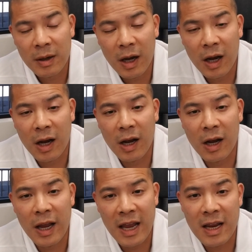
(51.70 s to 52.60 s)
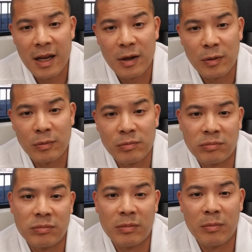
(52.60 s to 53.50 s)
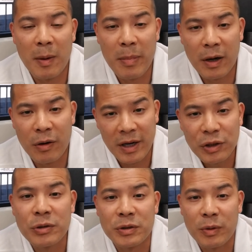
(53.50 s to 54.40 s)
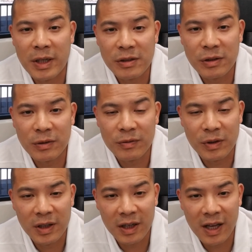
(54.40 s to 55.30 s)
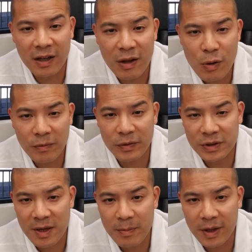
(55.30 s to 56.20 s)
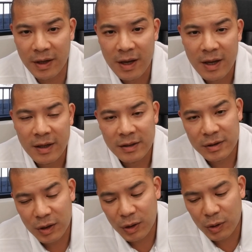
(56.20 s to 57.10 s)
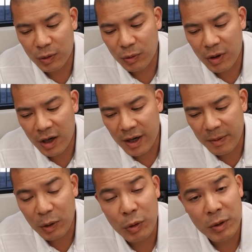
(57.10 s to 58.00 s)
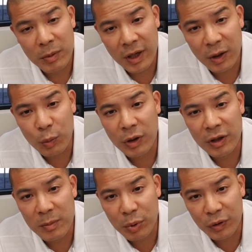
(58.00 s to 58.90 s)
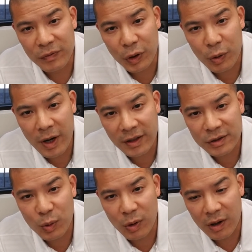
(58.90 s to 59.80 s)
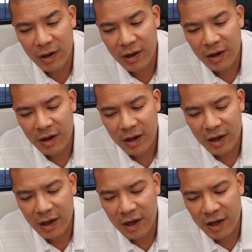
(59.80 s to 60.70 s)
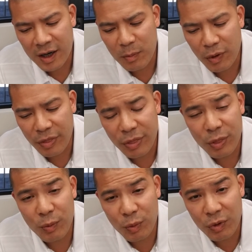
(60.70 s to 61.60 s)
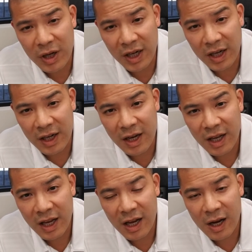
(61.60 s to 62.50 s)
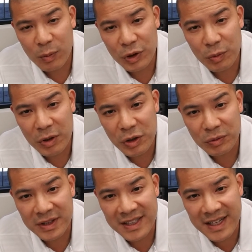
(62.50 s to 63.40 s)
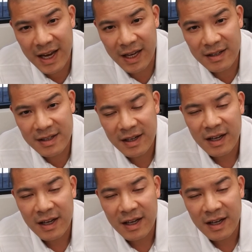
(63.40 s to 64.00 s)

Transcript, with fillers: and a better interest rate too if you need to get a loan for something. So it will improve your credit score. Number three, when you reduce debt,